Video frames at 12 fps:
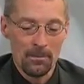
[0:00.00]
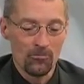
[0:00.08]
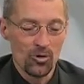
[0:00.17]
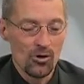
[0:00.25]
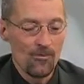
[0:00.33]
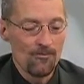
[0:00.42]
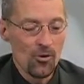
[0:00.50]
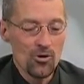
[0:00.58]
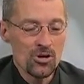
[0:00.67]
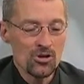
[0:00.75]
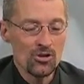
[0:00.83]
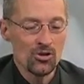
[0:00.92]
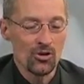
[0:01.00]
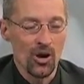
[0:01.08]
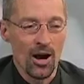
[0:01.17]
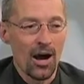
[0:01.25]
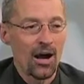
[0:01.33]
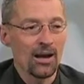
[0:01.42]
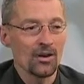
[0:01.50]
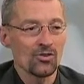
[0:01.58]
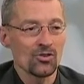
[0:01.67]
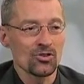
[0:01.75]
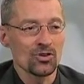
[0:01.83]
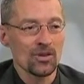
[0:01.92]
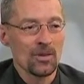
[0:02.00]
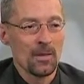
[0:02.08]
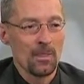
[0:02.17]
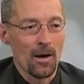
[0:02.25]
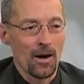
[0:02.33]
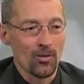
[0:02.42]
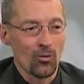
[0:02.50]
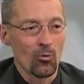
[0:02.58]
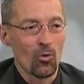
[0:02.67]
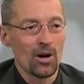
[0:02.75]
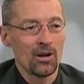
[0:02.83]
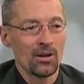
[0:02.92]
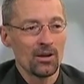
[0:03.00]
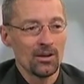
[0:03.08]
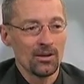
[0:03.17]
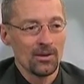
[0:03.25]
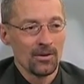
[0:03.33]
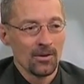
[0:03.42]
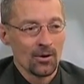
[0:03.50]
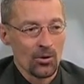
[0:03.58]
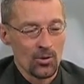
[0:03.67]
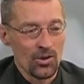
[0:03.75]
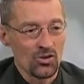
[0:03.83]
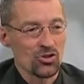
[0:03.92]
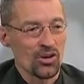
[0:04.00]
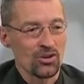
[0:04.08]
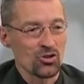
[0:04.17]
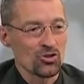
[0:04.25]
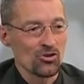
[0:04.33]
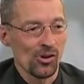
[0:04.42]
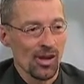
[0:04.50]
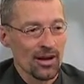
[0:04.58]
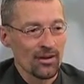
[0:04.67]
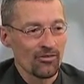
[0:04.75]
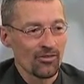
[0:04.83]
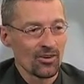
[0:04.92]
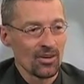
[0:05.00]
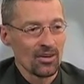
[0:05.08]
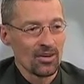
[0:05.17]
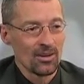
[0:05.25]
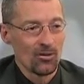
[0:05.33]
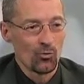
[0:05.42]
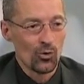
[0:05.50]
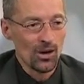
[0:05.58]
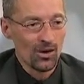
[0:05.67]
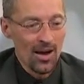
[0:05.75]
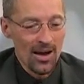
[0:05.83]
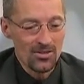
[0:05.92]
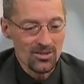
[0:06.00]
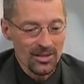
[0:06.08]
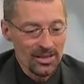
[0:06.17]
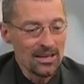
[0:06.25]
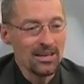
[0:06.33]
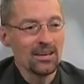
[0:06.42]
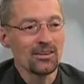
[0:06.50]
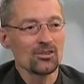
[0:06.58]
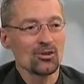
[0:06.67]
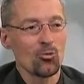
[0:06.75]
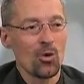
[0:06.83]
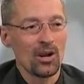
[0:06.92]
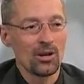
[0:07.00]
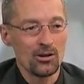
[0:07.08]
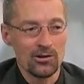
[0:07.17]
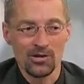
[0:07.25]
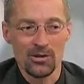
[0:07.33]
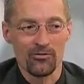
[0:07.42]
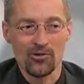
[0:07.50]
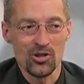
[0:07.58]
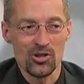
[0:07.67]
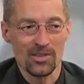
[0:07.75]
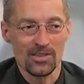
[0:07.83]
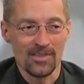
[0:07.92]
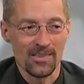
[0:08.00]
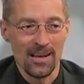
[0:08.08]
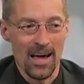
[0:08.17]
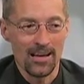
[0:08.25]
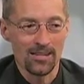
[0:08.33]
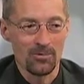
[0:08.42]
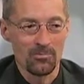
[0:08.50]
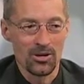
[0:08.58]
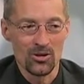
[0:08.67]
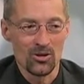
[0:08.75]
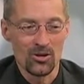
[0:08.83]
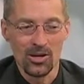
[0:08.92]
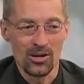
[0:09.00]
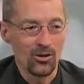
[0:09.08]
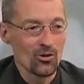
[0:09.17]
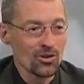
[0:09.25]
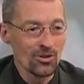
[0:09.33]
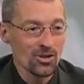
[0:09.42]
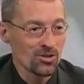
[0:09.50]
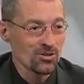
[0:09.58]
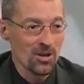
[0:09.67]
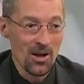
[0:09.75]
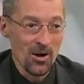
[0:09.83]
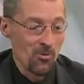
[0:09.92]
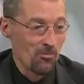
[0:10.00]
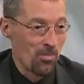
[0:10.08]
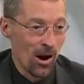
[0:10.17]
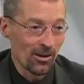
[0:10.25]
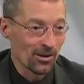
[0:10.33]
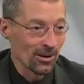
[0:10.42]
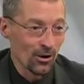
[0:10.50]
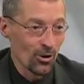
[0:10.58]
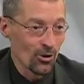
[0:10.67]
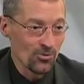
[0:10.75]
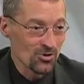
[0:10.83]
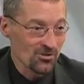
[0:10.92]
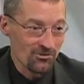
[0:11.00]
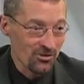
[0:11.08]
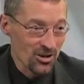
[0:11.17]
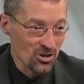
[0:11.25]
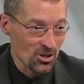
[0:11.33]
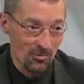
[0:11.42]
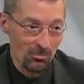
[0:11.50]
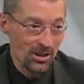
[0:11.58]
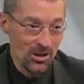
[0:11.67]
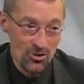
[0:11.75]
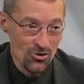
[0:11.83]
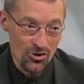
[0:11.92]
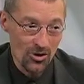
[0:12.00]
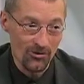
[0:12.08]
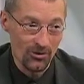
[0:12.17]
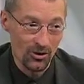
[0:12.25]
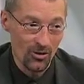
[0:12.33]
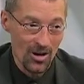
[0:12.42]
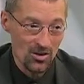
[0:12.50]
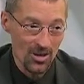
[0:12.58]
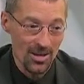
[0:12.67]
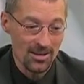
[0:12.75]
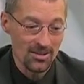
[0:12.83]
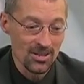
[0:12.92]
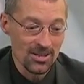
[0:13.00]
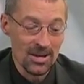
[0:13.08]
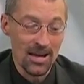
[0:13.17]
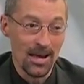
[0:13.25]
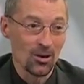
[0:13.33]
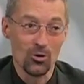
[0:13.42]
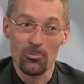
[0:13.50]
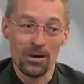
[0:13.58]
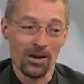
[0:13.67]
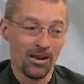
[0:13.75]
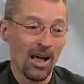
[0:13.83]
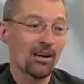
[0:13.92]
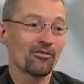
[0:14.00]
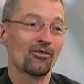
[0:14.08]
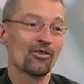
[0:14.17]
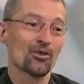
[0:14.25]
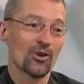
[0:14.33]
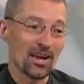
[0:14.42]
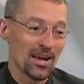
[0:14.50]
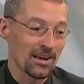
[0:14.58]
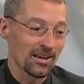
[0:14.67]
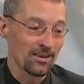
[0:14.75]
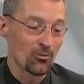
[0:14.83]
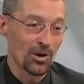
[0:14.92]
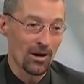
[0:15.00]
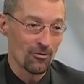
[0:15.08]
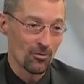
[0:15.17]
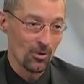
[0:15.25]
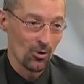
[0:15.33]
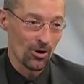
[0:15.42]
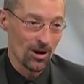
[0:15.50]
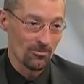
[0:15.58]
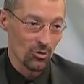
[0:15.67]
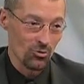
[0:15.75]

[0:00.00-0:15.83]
you know, focus your eyes on the one who has touched your life. Realize that he is the one who is sufficient to the task of ministry, and you're just barley loaves and fish, and place yourself in Christ's hands, and you'll be a lot further ahead in whatever program you